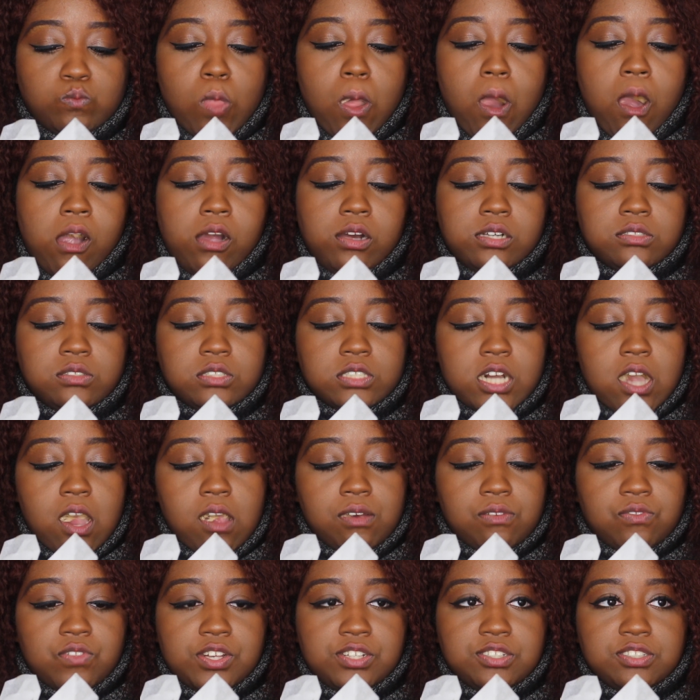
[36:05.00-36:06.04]
And another
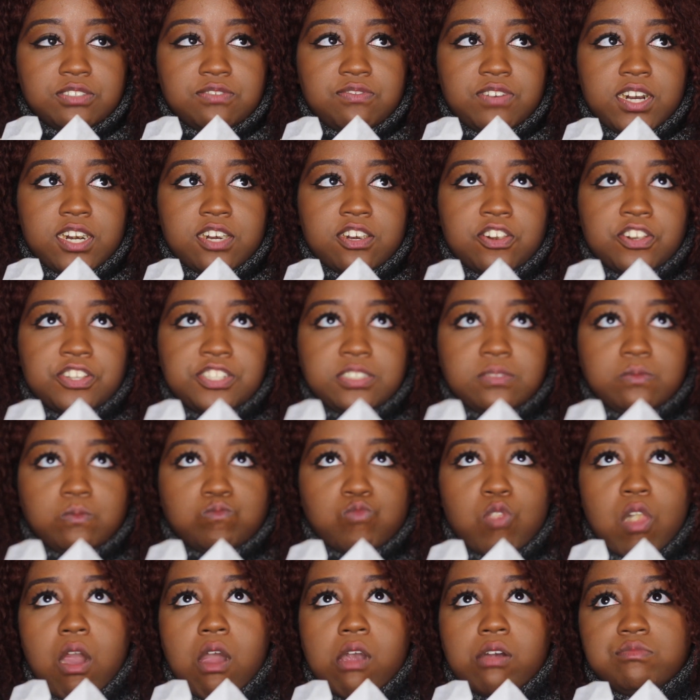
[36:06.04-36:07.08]
thing to factor in,
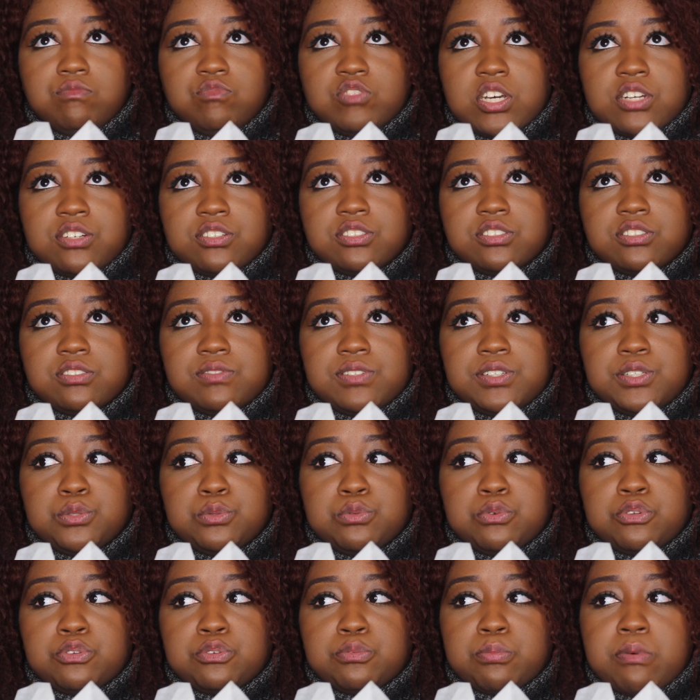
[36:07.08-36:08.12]
not just the
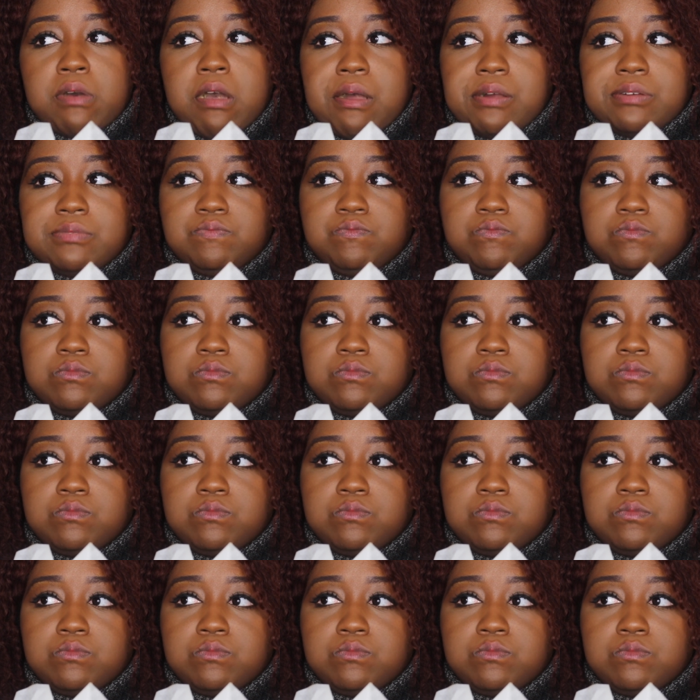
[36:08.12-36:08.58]
visuals, but